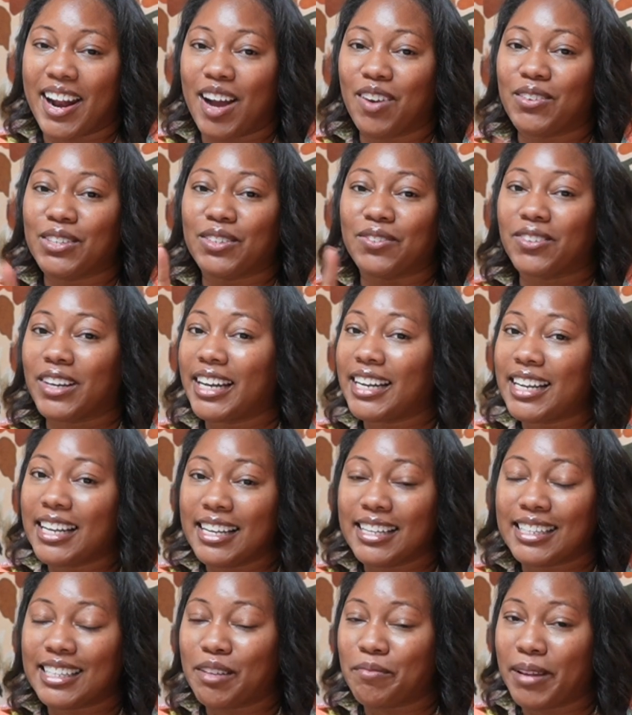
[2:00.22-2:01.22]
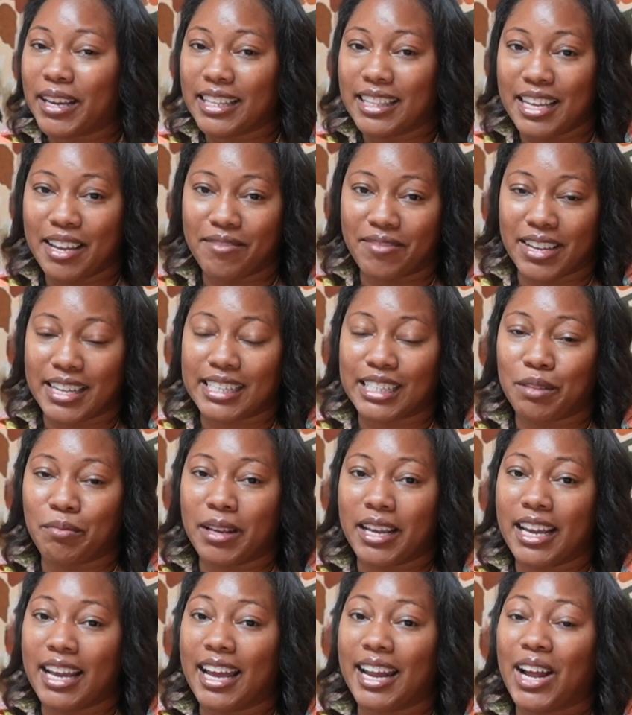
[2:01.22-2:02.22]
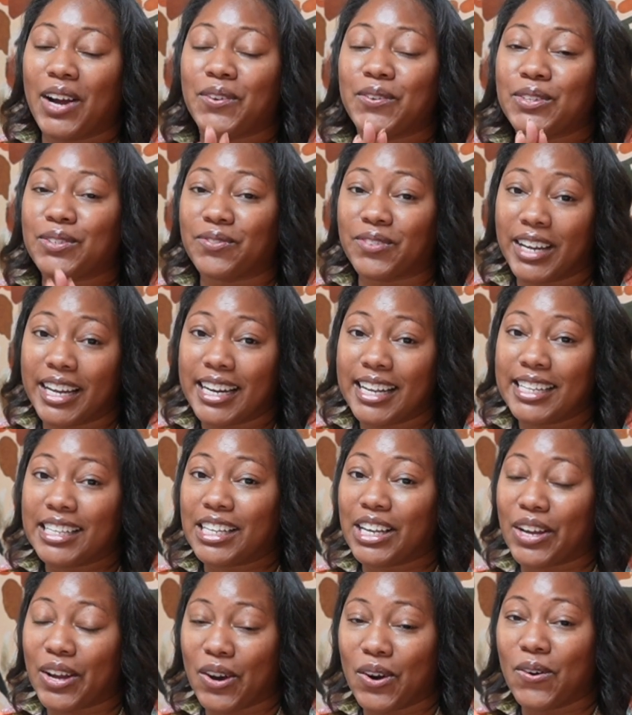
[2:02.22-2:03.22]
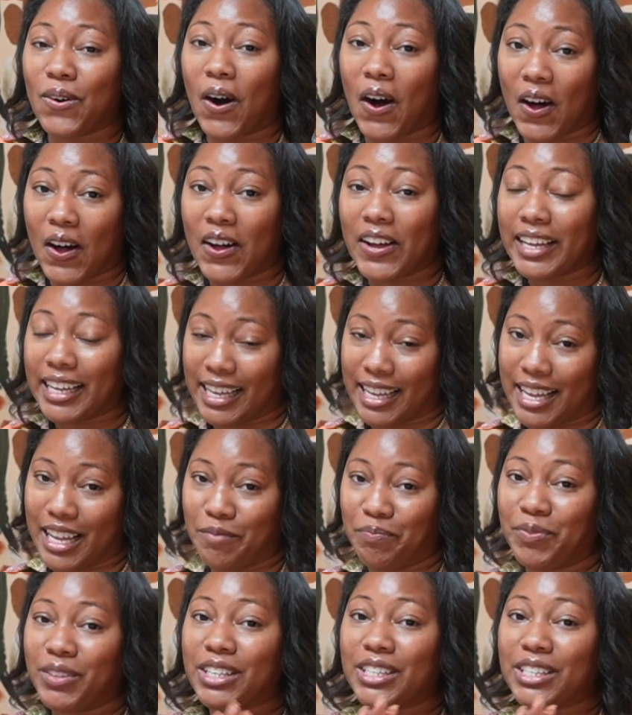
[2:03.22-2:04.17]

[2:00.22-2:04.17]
I was ready to make the investment and I was ready to go all in.